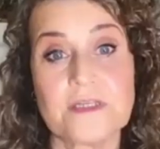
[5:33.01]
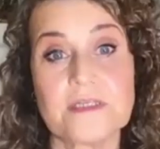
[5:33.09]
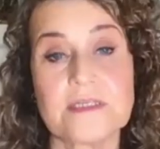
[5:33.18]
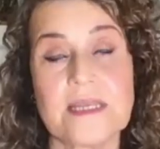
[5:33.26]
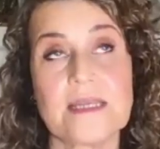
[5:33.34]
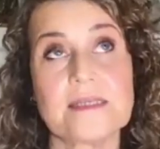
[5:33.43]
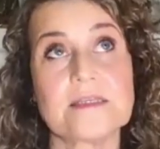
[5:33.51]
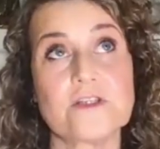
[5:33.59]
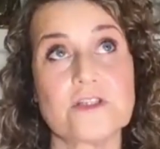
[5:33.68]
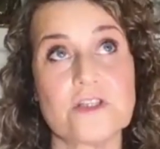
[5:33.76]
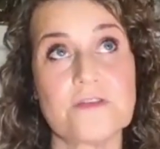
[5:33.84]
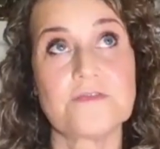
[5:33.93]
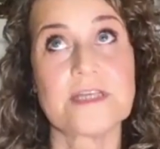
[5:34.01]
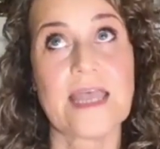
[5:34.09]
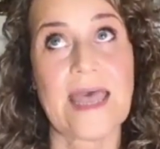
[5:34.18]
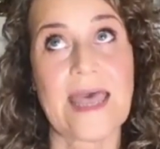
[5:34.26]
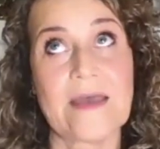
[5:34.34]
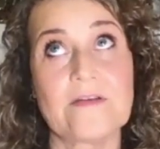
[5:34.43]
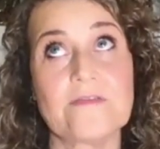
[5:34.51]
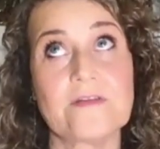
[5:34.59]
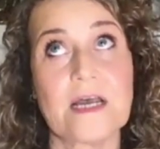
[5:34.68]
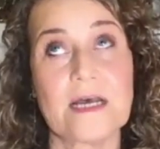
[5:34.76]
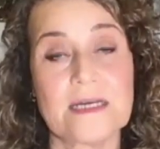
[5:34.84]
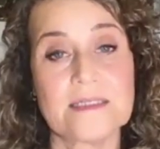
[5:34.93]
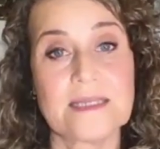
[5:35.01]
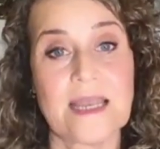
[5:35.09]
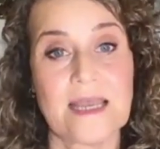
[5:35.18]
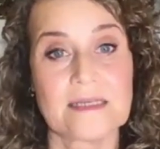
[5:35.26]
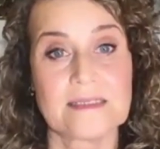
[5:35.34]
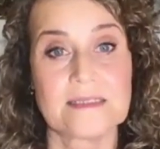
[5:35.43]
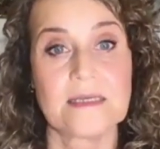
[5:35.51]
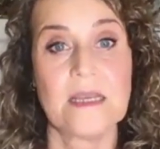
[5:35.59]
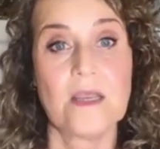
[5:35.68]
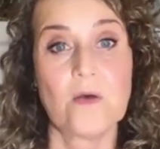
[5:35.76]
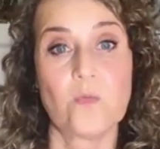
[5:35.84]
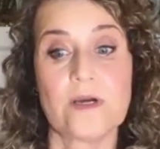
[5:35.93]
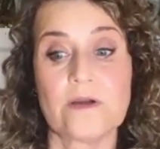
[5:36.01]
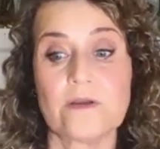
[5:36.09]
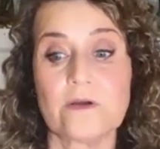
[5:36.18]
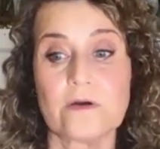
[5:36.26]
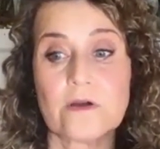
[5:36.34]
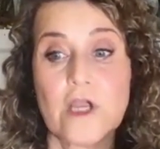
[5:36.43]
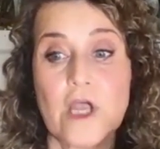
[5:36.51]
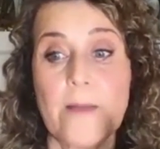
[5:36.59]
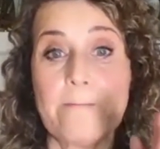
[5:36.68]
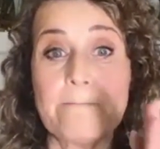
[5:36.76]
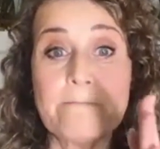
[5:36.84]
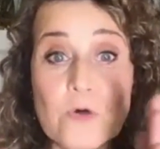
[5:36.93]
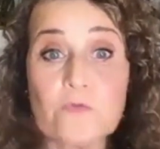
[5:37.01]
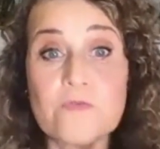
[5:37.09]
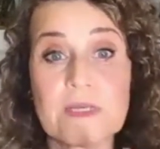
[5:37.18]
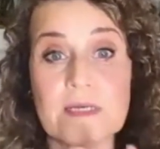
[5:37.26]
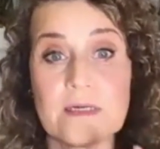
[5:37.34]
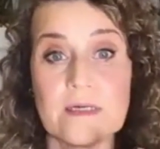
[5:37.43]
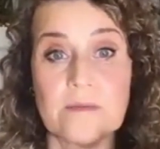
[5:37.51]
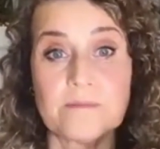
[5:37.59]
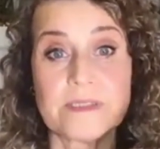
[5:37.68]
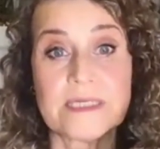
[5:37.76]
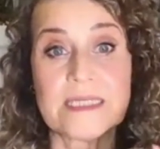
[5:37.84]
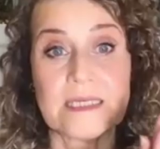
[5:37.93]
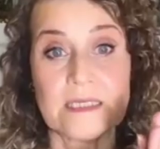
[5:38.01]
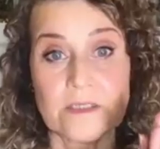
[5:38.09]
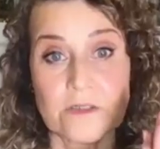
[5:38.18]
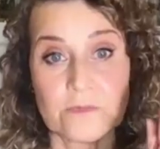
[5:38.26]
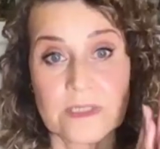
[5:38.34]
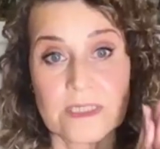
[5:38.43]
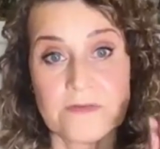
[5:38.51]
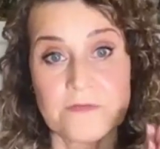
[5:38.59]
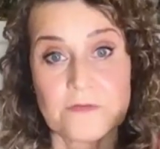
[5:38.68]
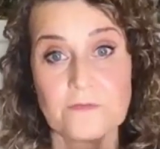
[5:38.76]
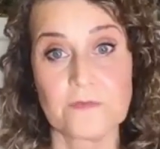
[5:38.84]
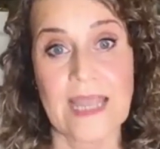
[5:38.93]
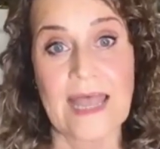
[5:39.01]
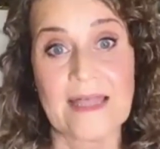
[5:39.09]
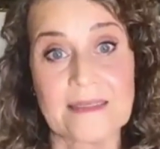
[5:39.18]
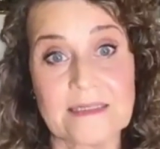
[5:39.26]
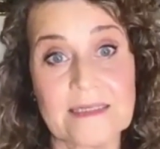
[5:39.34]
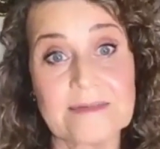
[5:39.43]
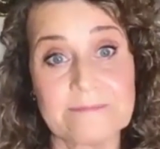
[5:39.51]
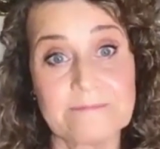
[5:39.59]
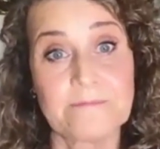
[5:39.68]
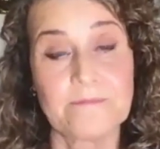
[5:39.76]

It takes a shift out of context where you're moving completely to a different reality.